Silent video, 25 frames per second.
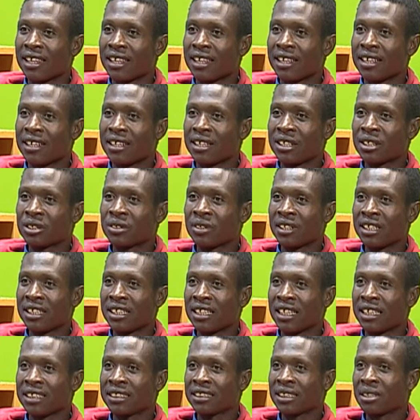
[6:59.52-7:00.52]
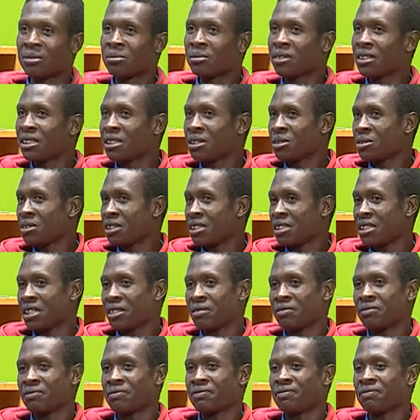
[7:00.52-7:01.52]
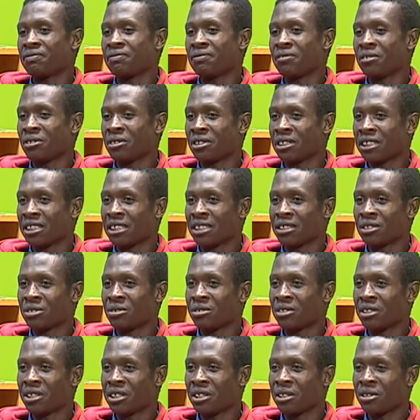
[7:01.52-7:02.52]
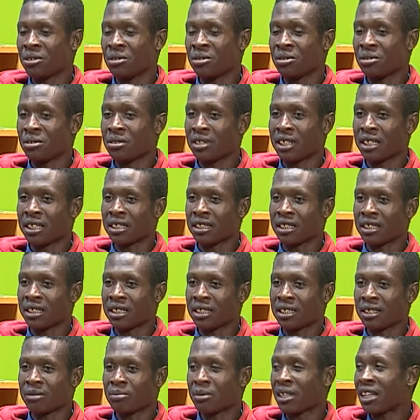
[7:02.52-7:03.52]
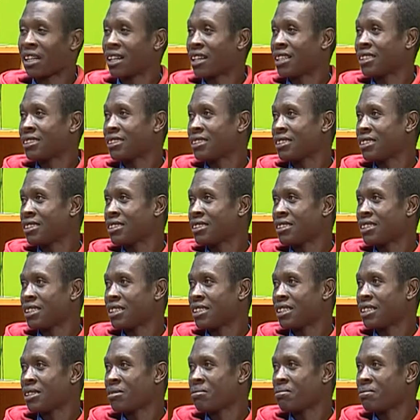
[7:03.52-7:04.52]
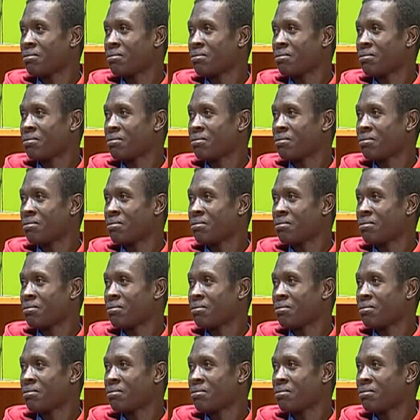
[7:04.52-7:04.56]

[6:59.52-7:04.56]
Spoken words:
Actually, there are some things which I've forgotten to tell you, but I can still say it.